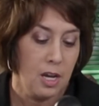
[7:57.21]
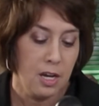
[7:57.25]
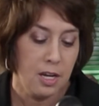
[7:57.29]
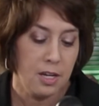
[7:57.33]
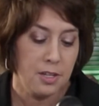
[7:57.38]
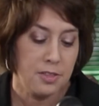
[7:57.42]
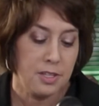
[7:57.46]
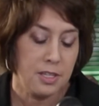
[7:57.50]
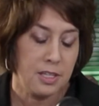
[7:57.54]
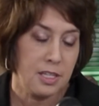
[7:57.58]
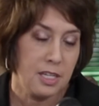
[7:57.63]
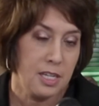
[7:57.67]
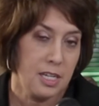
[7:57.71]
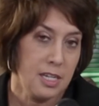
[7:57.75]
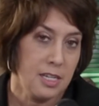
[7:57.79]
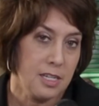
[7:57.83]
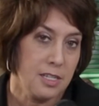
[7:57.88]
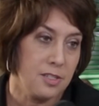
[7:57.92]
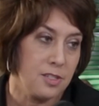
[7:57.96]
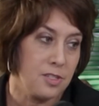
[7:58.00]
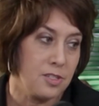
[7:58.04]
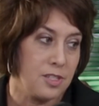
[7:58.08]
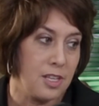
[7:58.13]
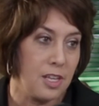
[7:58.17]
But the key
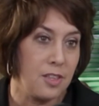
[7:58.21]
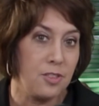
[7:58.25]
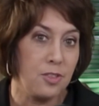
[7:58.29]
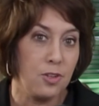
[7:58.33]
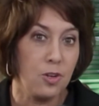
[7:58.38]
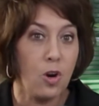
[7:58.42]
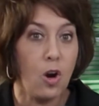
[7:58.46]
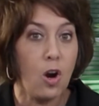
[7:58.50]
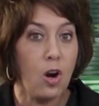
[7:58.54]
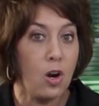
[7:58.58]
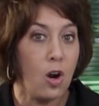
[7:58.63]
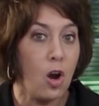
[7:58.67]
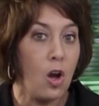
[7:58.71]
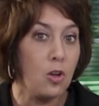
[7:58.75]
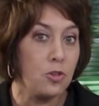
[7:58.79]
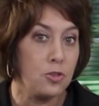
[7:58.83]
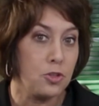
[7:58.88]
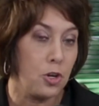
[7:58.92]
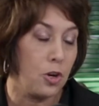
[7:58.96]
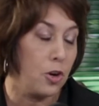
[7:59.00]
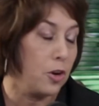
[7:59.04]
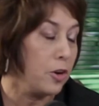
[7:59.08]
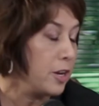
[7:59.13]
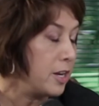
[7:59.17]
is is that there are
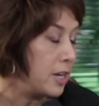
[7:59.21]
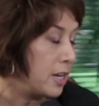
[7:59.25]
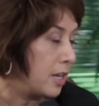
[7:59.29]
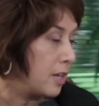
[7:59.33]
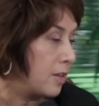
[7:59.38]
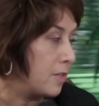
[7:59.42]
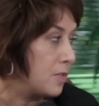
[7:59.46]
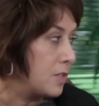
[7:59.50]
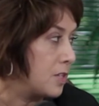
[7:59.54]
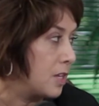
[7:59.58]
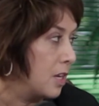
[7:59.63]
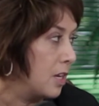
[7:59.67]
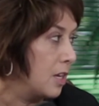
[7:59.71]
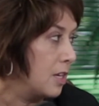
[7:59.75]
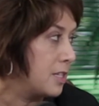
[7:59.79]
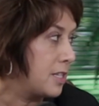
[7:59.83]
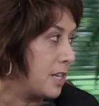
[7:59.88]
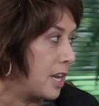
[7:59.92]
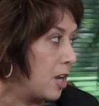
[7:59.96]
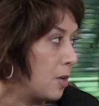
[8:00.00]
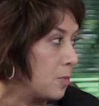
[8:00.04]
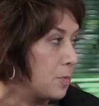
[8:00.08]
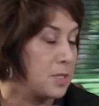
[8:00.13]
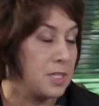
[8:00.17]
alternatives to
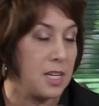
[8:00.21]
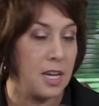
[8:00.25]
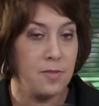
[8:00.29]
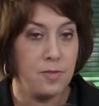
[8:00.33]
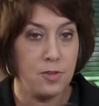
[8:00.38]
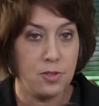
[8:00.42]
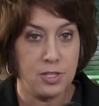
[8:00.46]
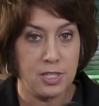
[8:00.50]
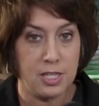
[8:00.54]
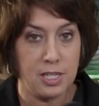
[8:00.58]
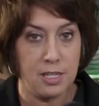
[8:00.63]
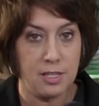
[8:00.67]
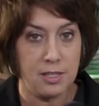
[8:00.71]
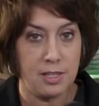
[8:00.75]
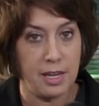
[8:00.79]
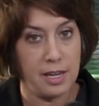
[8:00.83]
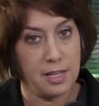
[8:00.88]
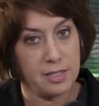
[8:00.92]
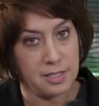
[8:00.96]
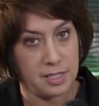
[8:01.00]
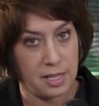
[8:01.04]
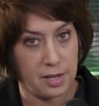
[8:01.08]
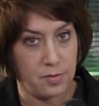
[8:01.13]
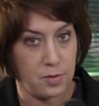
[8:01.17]
help save your teeth
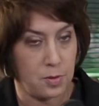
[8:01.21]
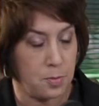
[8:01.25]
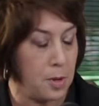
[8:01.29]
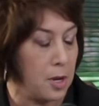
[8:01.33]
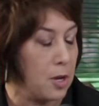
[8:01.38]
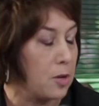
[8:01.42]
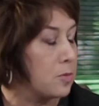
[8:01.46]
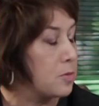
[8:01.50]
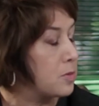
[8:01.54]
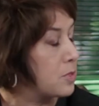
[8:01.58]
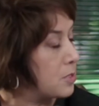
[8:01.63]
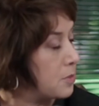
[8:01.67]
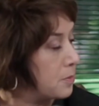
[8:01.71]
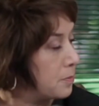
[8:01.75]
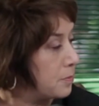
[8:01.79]
and save your bones.